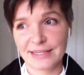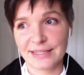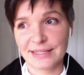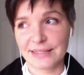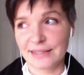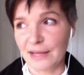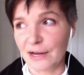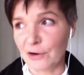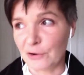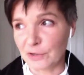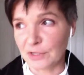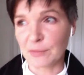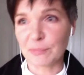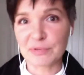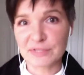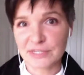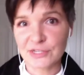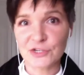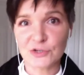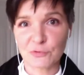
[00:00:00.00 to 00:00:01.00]
uh, the
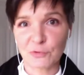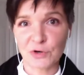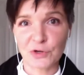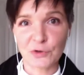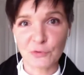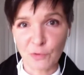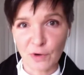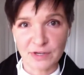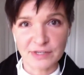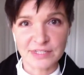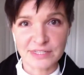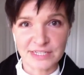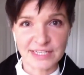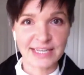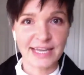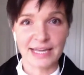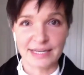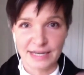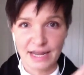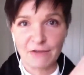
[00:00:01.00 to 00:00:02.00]
top performers.
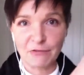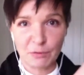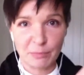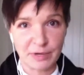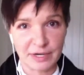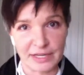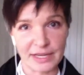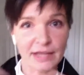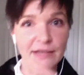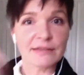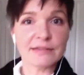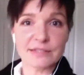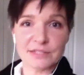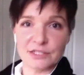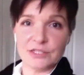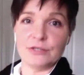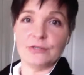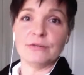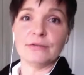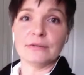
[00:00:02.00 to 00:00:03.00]
And you're going to say,
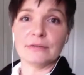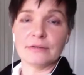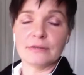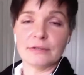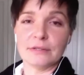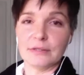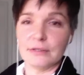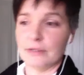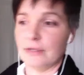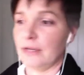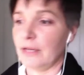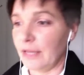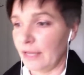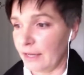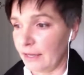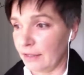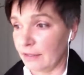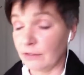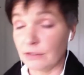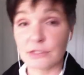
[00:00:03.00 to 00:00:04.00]
okay, let
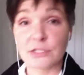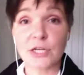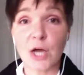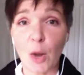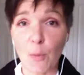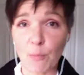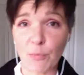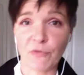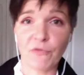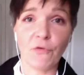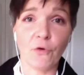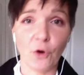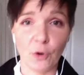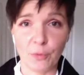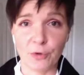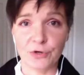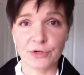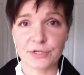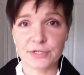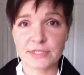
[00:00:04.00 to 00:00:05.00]
me get
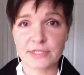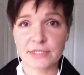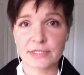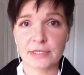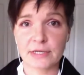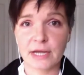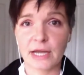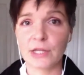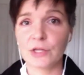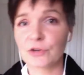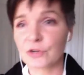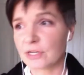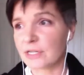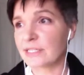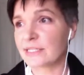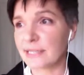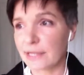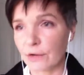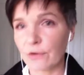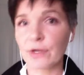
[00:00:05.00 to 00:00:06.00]
your
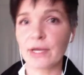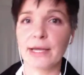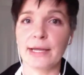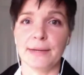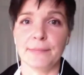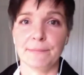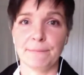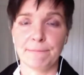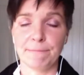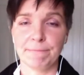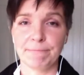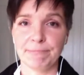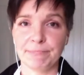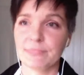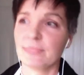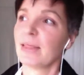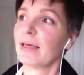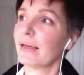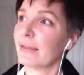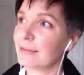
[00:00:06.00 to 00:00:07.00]
context. Let me
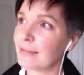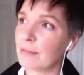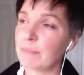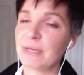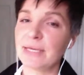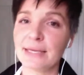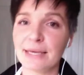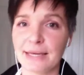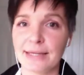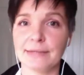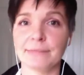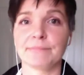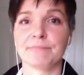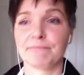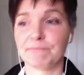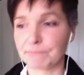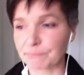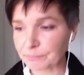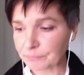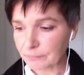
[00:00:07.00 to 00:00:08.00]
capture your language.
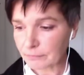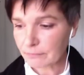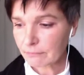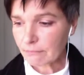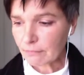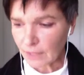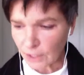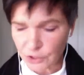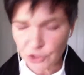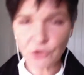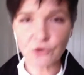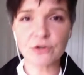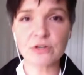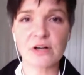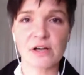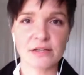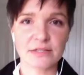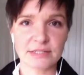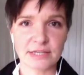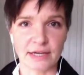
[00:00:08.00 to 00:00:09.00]
Let me
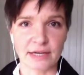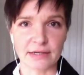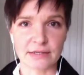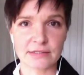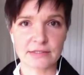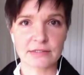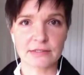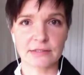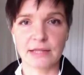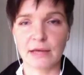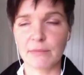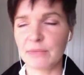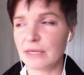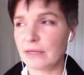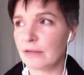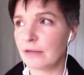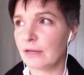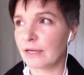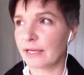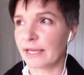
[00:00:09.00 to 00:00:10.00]
capture those
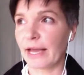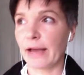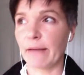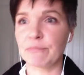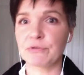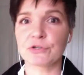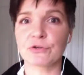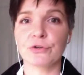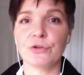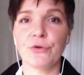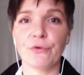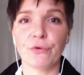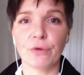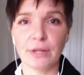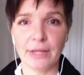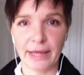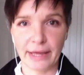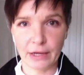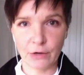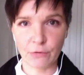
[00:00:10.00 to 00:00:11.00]
stories. Let me capture those
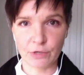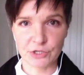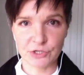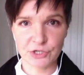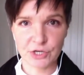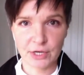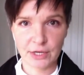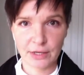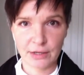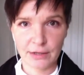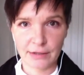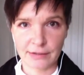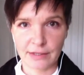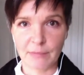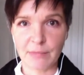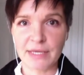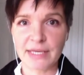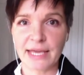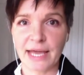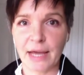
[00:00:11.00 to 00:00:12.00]
experiences, those
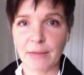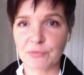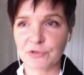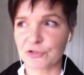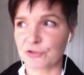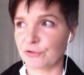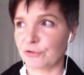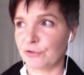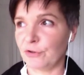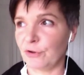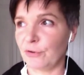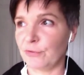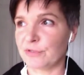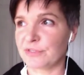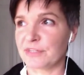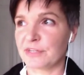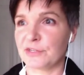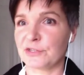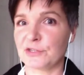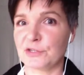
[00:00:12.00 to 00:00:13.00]
decisions, those
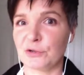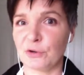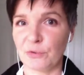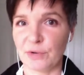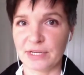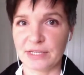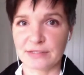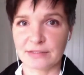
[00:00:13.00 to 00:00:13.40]
beliefs,